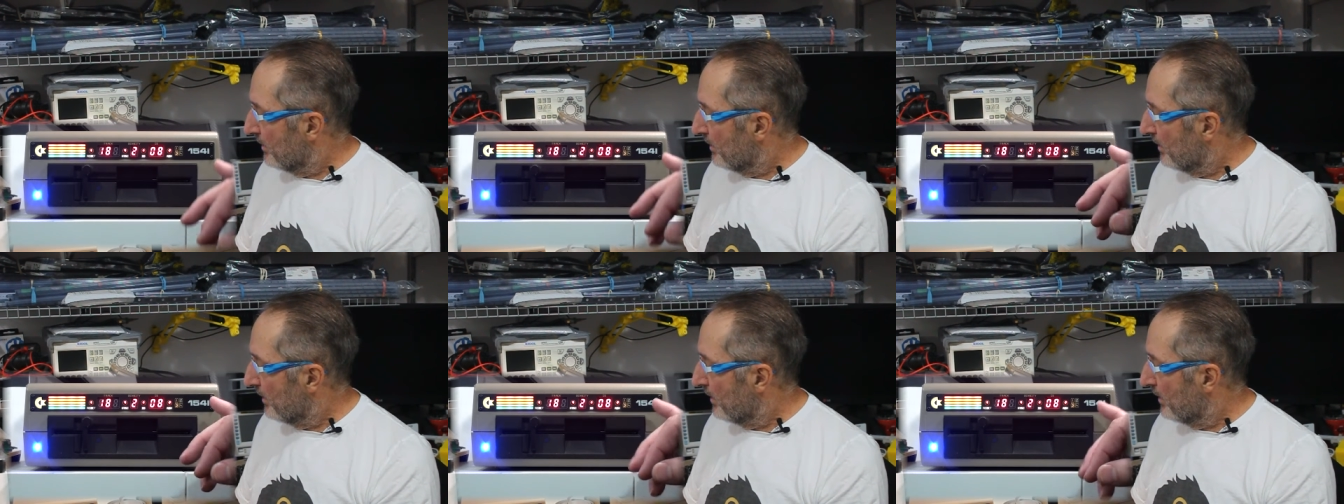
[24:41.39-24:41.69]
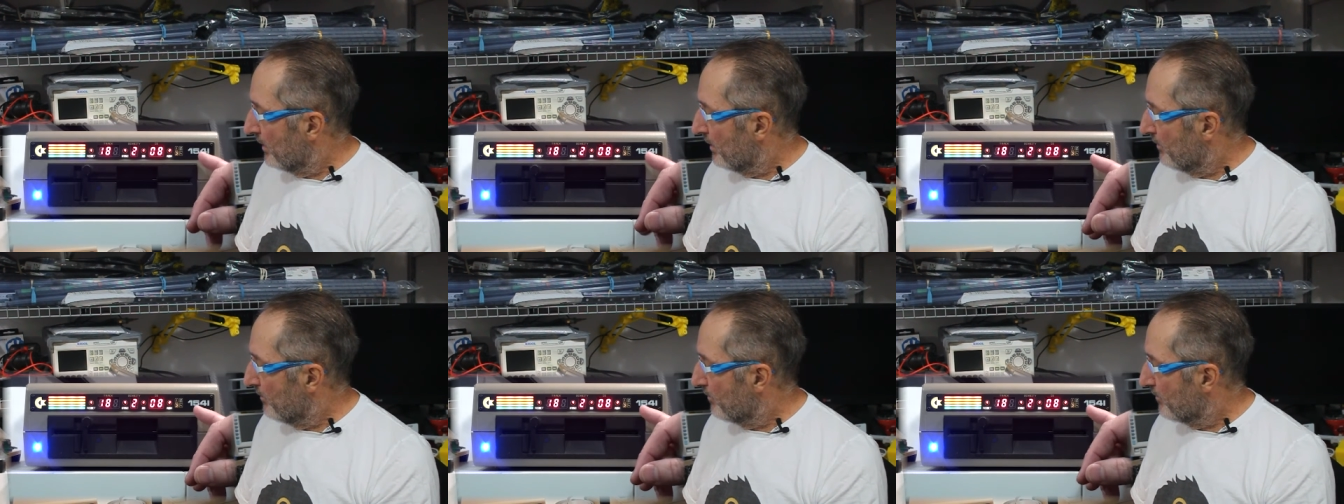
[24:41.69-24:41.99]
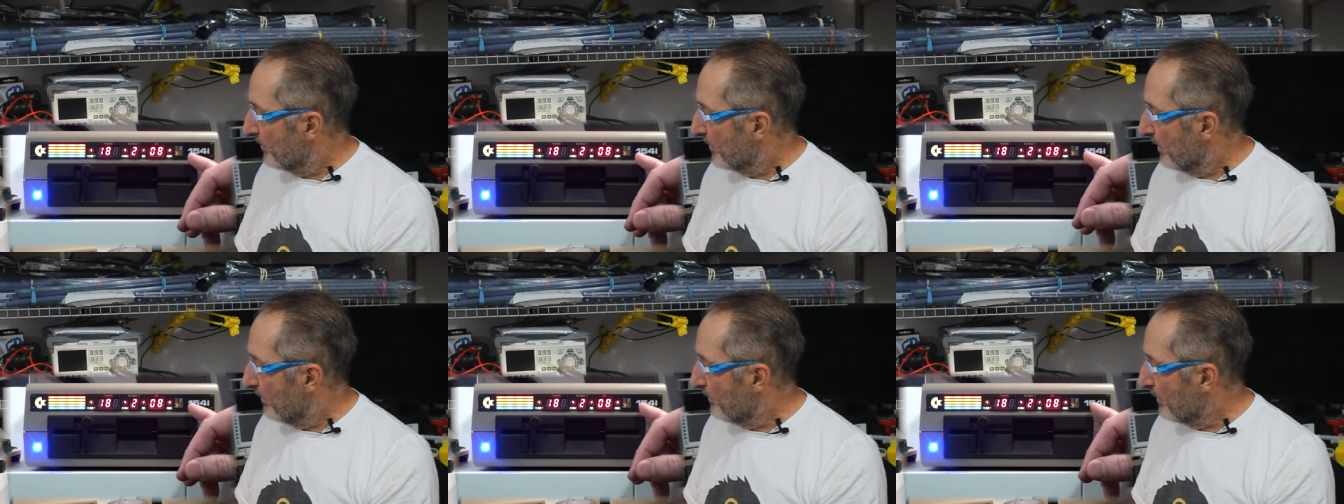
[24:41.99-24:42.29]

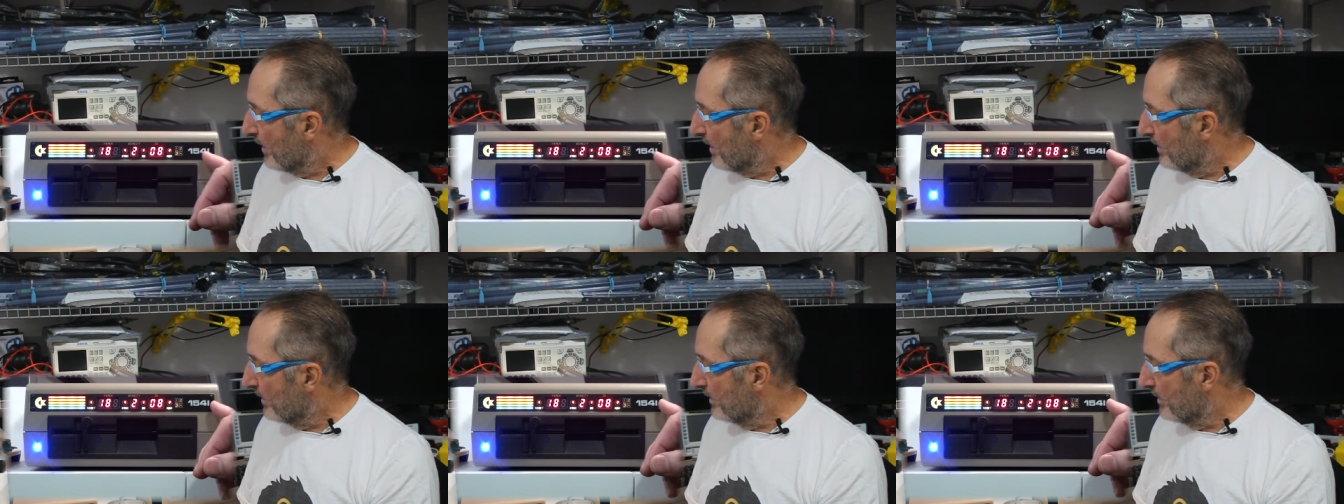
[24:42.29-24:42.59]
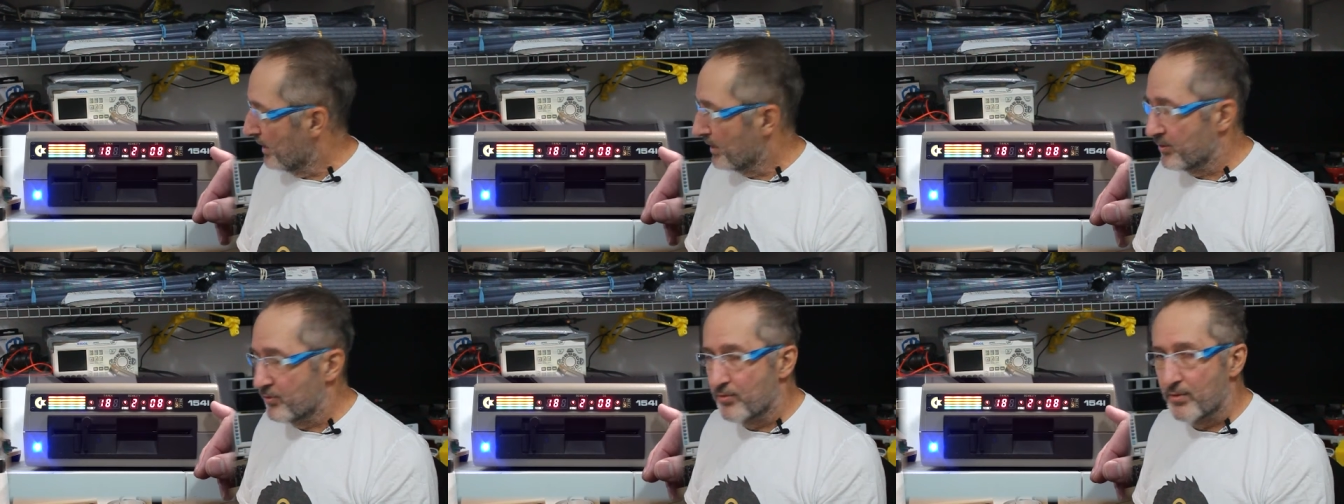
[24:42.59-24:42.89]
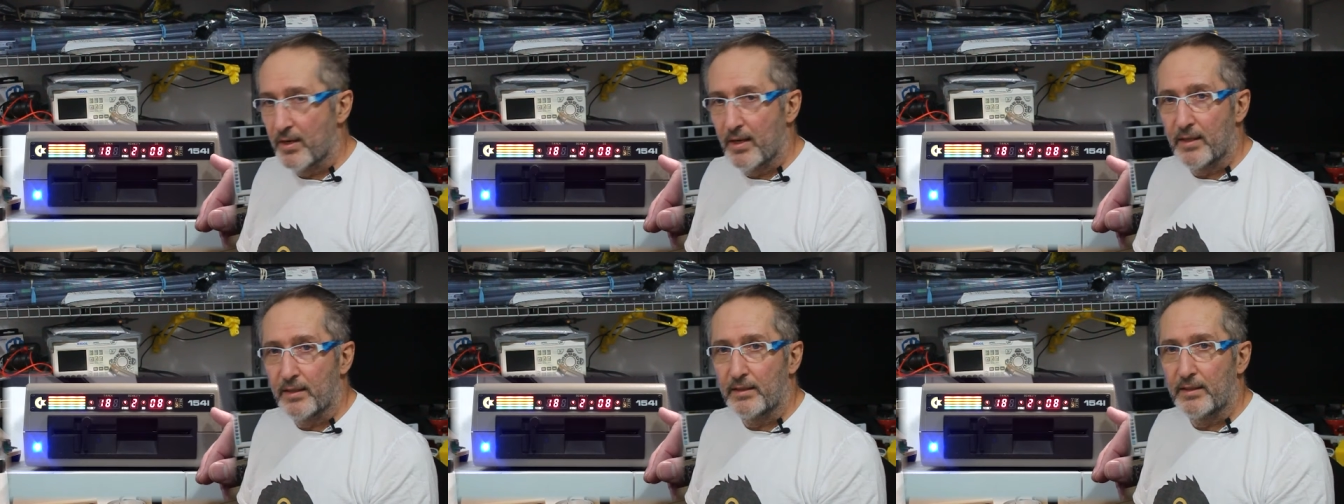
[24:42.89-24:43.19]
I've added an
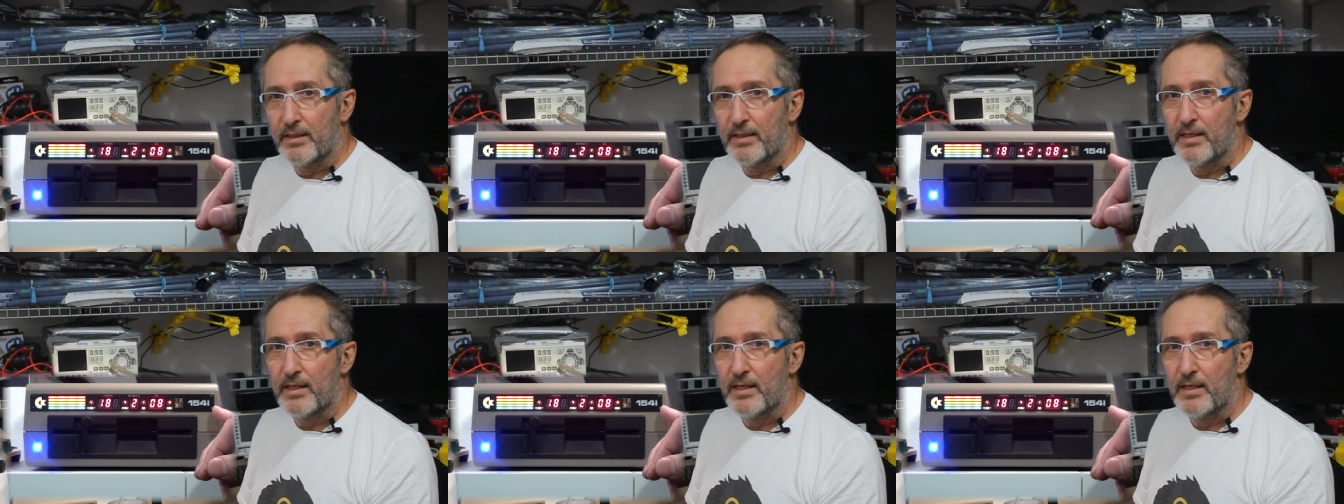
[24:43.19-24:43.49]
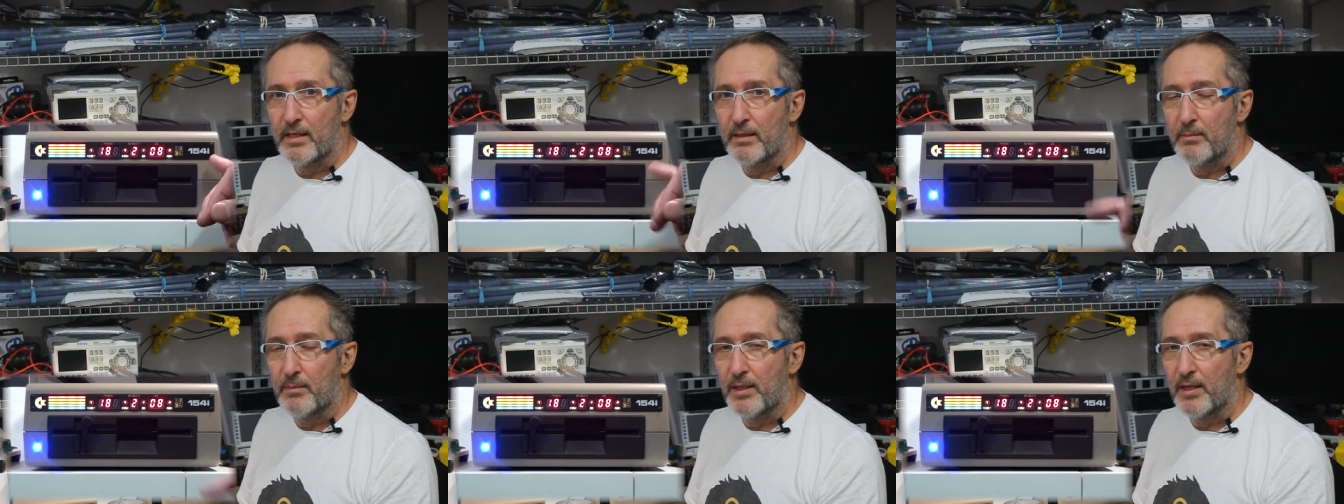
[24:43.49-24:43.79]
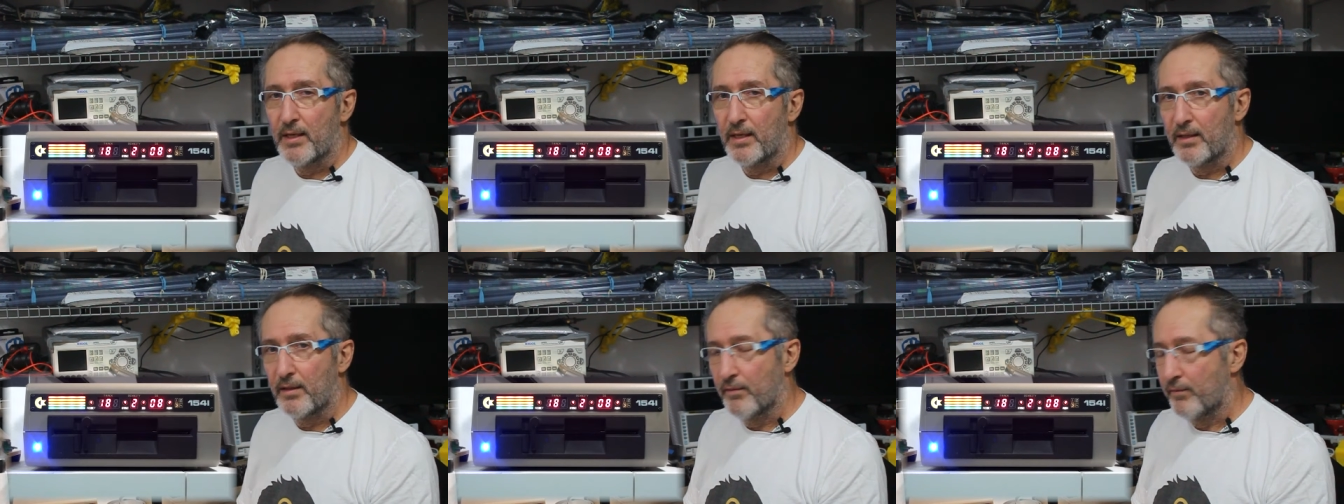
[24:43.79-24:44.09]
extra LED in
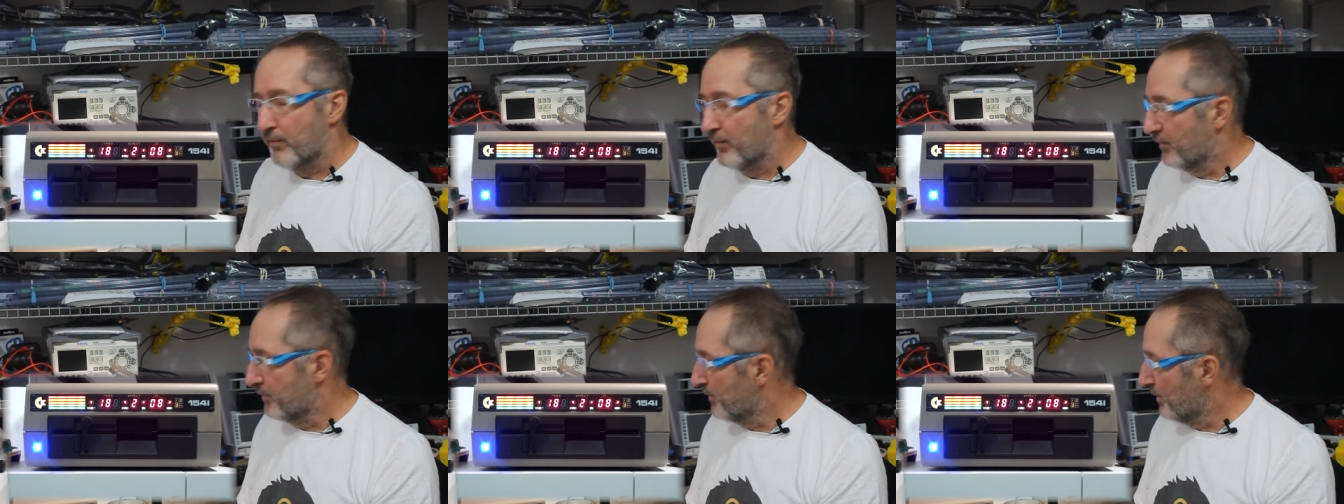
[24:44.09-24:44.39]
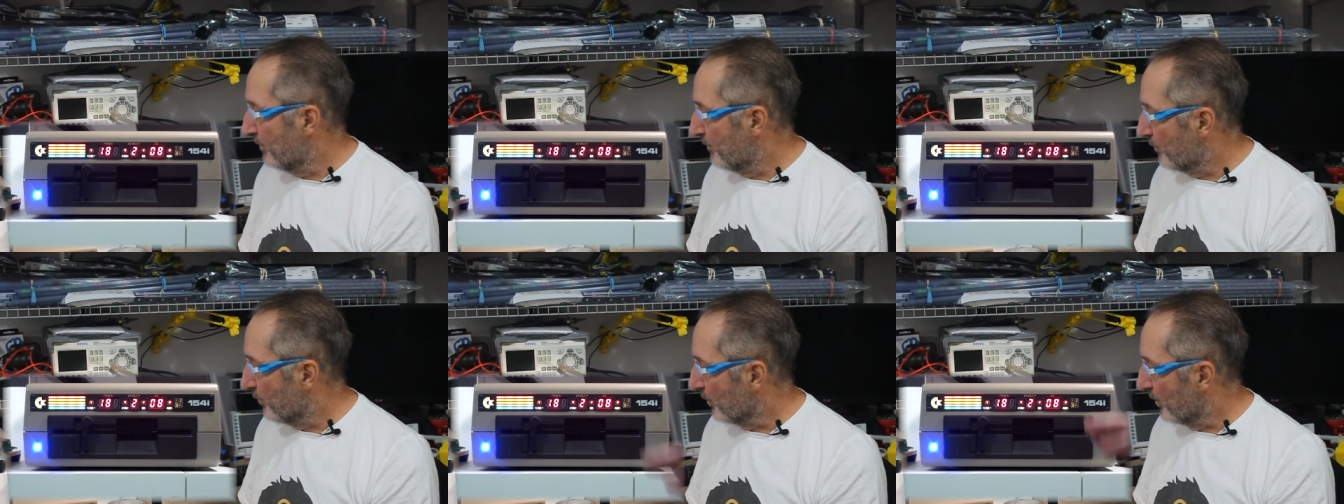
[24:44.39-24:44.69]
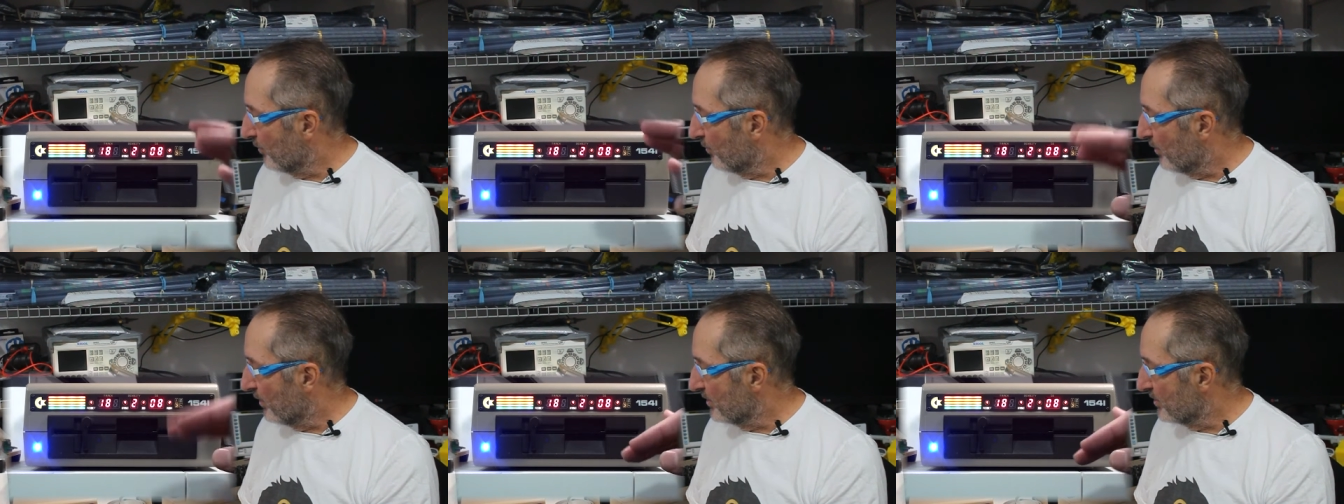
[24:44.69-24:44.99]
behind the
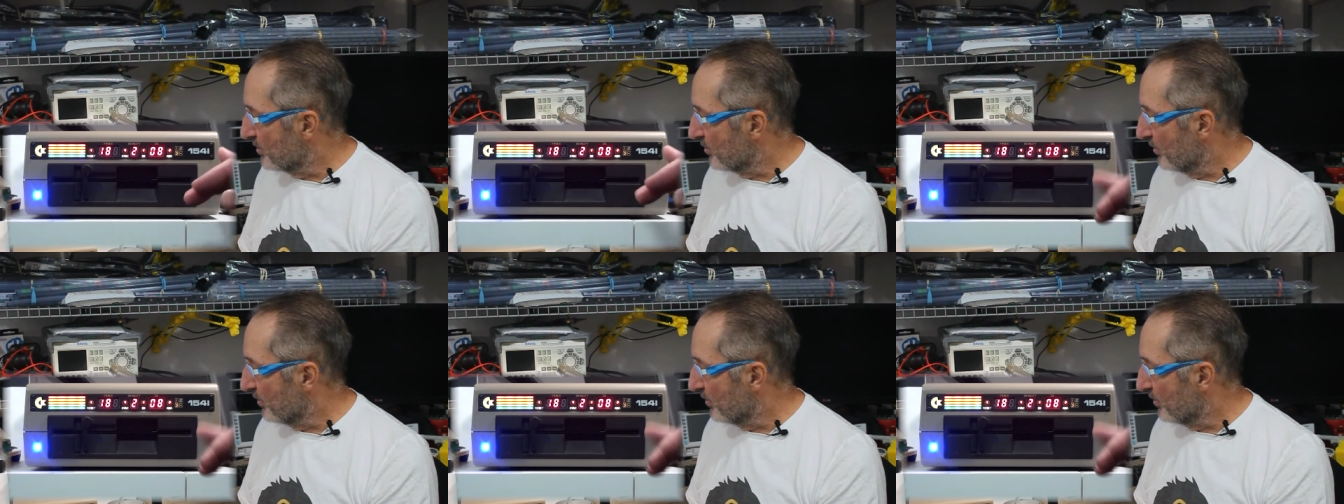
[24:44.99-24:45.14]
1541,